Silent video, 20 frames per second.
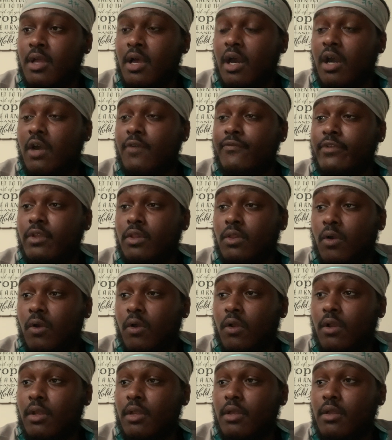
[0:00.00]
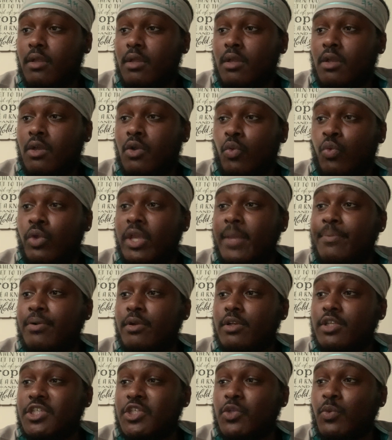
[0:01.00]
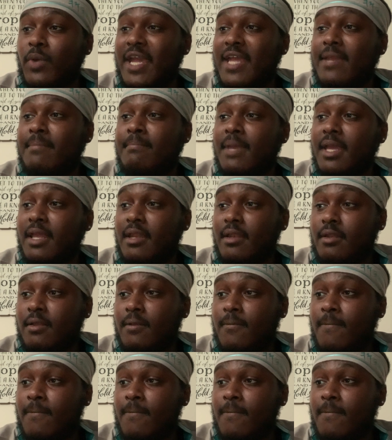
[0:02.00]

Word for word: of the Lord, we persuade men,